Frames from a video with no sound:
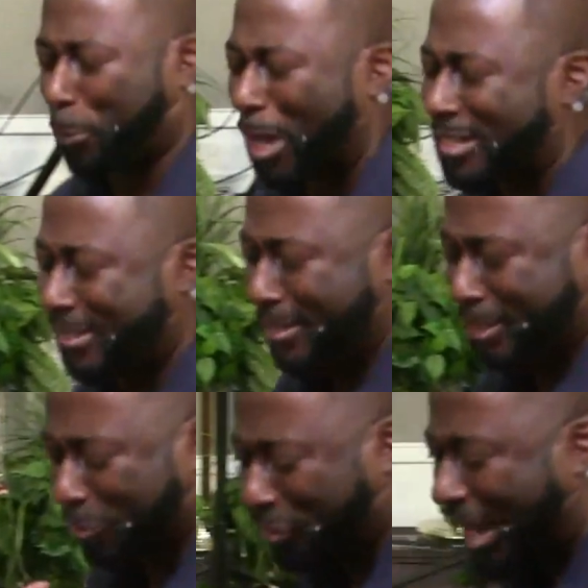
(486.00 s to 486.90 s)

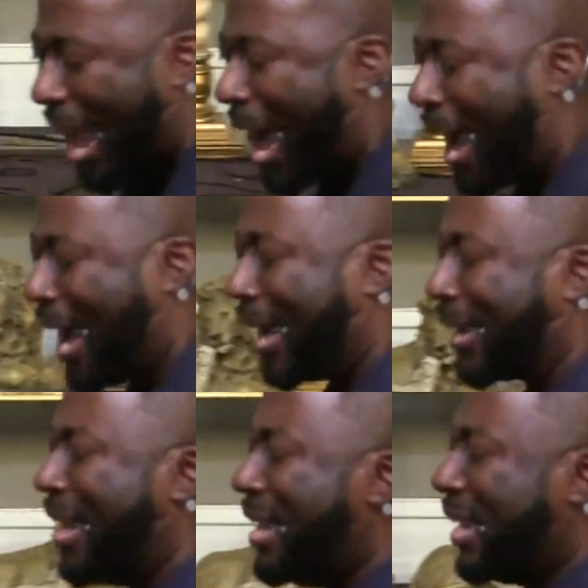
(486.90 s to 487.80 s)
presence of
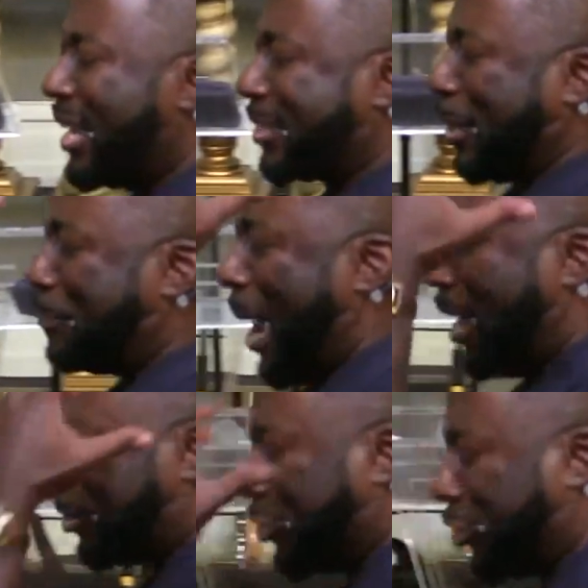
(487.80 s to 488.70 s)
God. It's about